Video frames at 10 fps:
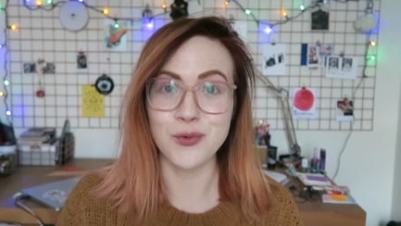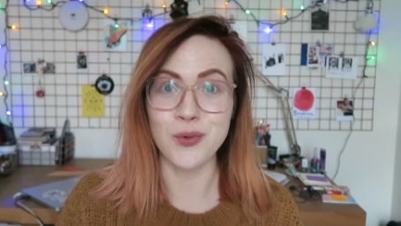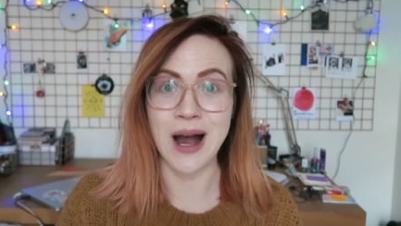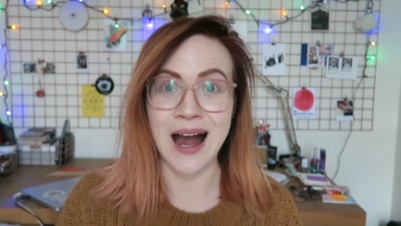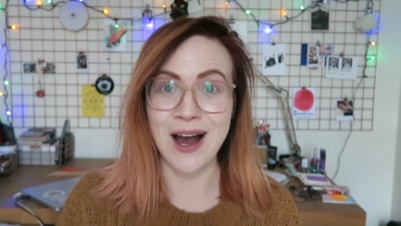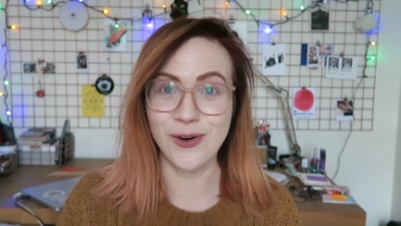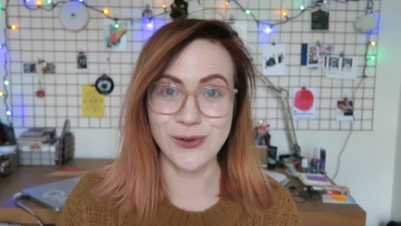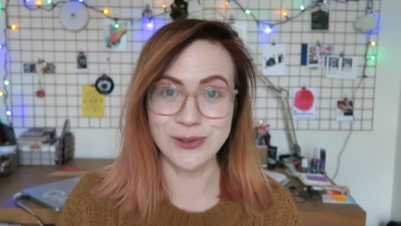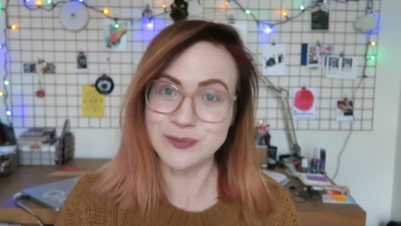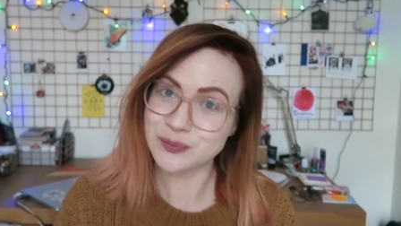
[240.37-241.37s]

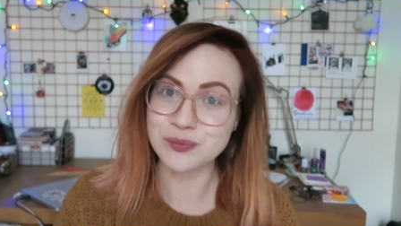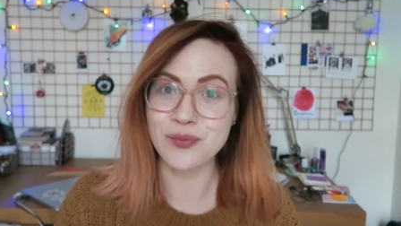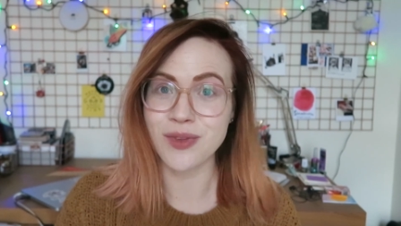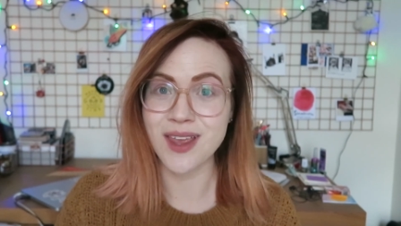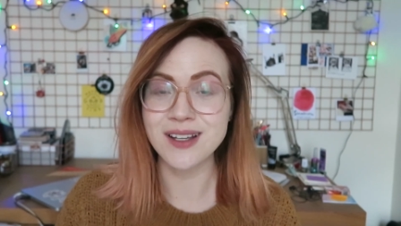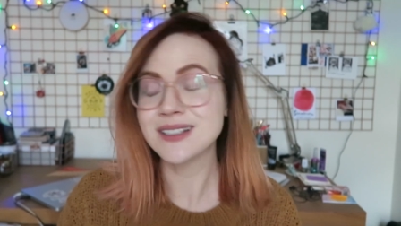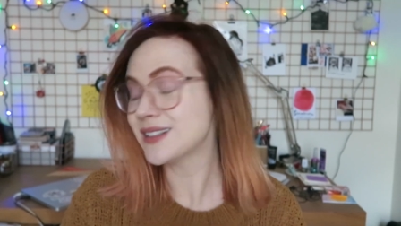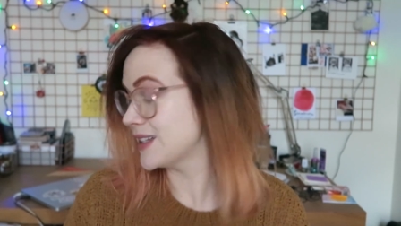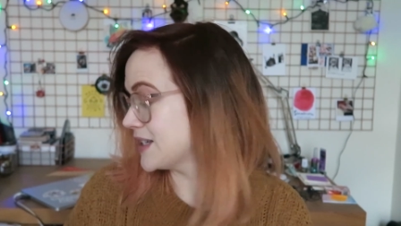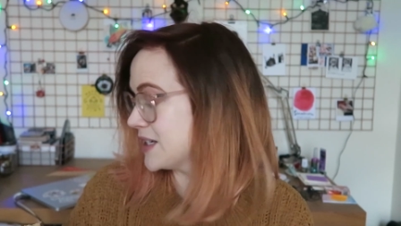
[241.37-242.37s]
Wow.
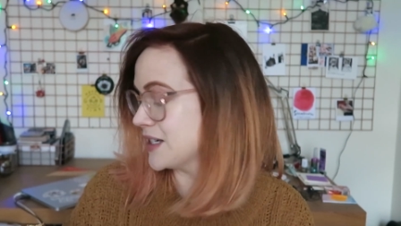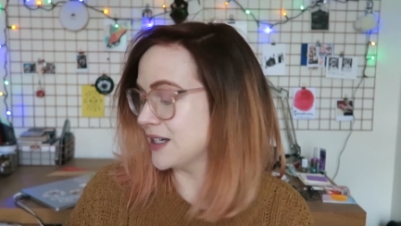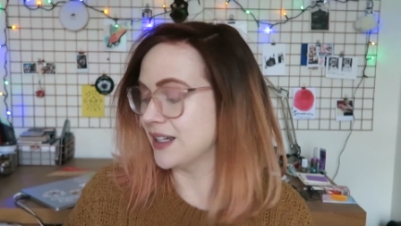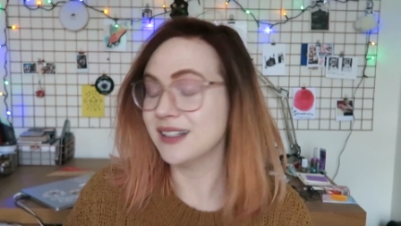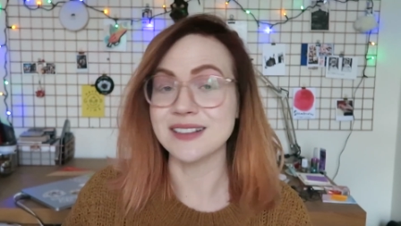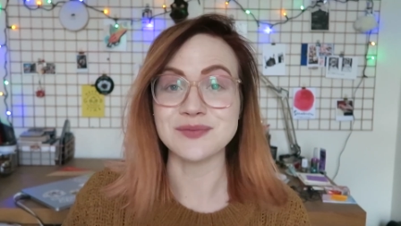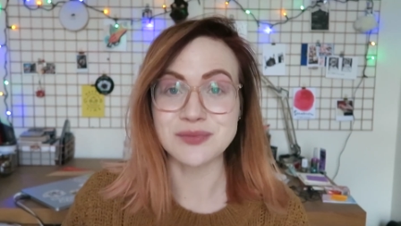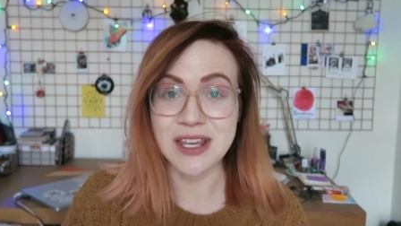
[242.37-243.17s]
Yeah,